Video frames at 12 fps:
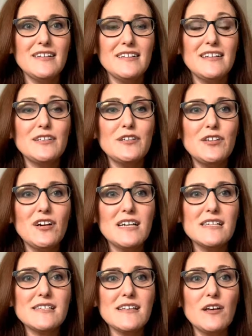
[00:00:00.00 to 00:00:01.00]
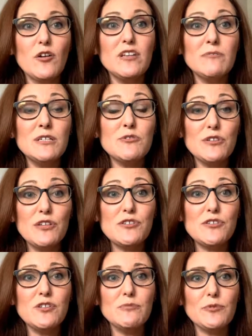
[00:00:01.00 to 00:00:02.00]
Like, you're not going to say, oh, let me introduce
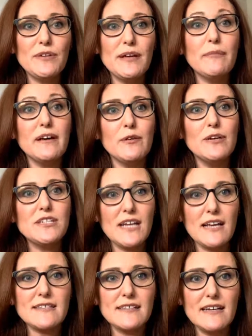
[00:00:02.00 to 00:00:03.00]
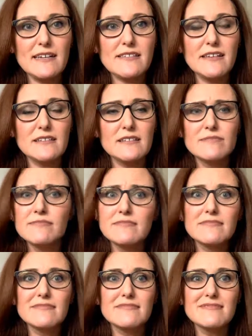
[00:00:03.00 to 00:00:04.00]
you to Maria. By the way, she has an accent.
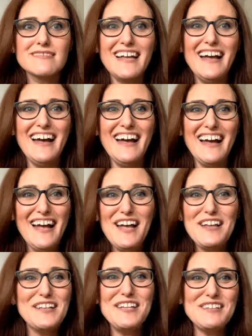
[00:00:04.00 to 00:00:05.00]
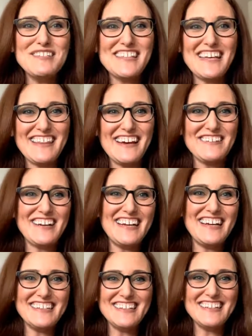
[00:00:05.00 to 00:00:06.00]
You don't say that,
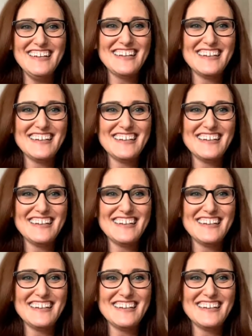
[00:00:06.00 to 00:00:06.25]
right?